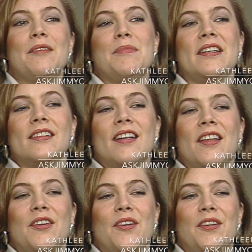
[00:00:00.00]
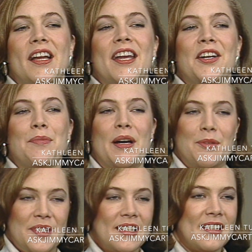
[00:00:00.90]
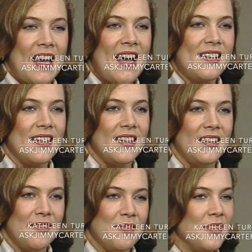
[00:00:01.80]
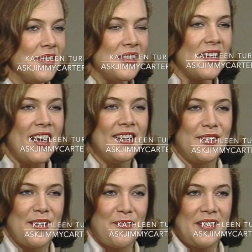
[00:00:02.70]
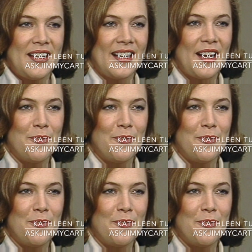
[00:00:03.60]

Because I thought all I cared about was just acting and stage and everything. Mm -hmm.